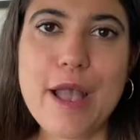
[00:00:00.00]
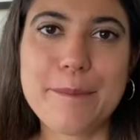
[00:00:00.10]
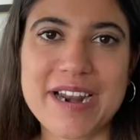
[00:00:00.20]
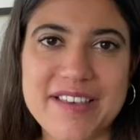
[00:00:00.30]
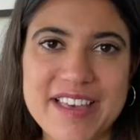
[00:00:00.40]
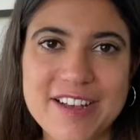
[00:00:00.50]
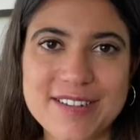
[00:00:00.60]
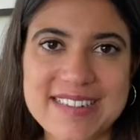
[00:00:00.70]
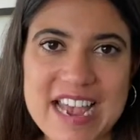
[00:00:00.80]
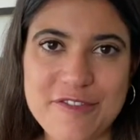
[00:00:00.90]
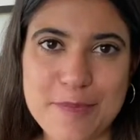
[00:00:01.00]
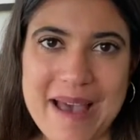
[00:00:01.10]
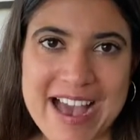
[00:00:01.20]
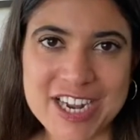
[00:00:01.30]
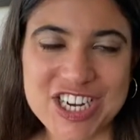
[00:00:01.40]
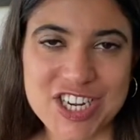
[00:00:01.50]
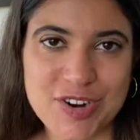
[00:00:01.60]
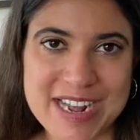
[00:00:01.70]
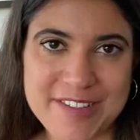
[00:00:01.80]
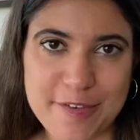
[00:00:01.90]
But I think I'll save the packaging
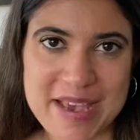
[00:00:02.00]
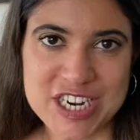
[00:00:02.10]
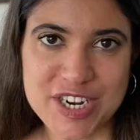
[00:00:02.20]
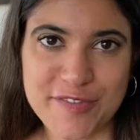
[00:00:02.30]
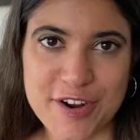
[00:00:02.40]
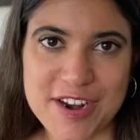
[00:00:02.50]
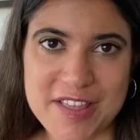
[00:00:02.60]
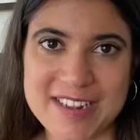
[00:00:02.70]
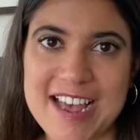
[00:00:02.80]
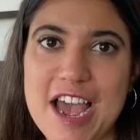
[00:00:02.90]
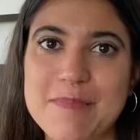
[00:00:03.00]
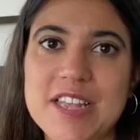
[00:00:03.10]
transformation for another time.